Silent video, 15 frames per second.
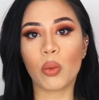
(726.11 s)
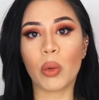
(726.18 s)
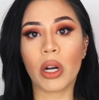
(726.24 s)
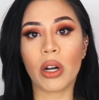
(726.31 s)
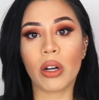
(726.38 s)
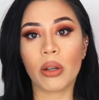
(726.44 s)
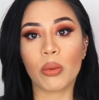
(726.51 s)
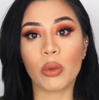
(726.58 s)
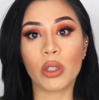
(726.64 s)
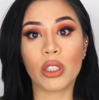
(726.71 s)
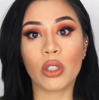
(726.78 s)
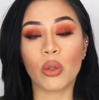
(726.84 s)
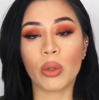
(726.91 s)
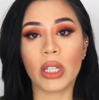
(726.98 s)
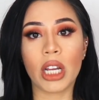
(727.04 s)
where it was
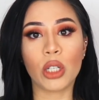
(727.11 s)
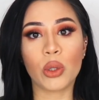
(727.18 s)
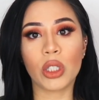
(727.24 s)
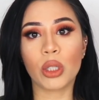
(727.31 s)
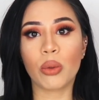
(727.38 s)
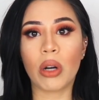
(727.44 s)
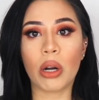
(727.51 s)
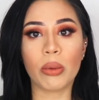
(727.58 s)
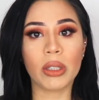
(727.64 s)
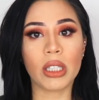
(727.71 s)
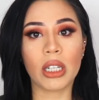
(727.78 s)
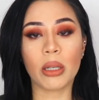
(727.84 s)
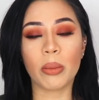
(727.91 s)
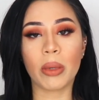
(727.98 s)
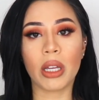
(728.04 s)
so dangerous, where I was
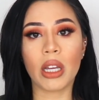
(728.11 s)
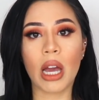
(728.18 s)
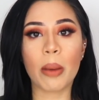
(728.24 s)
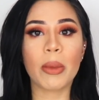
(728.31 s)
going to be.